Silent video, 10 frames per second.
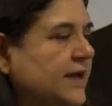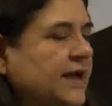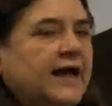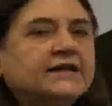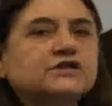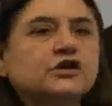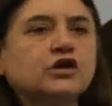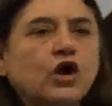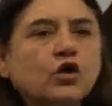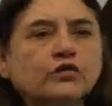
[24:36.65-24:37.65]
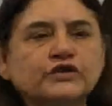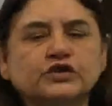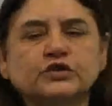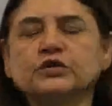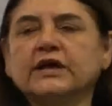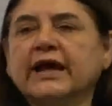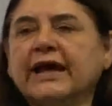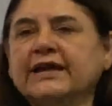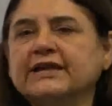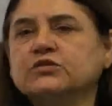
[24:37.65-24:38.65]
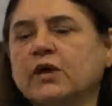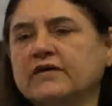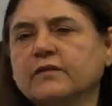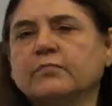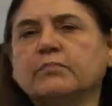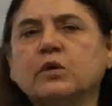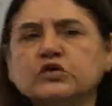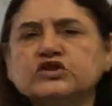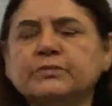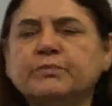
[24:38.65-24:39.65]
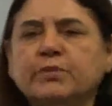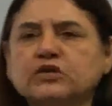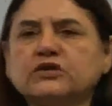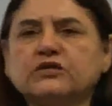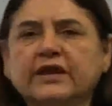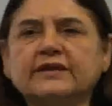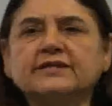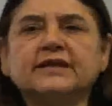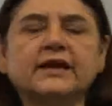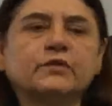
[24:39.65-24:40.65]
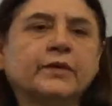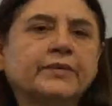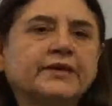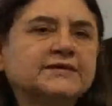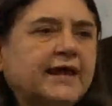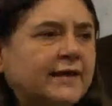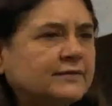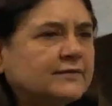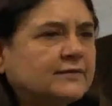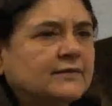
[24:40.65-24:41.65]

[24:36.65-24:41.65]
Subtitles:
and it's long overdue, and it's one of the most important things in women's health,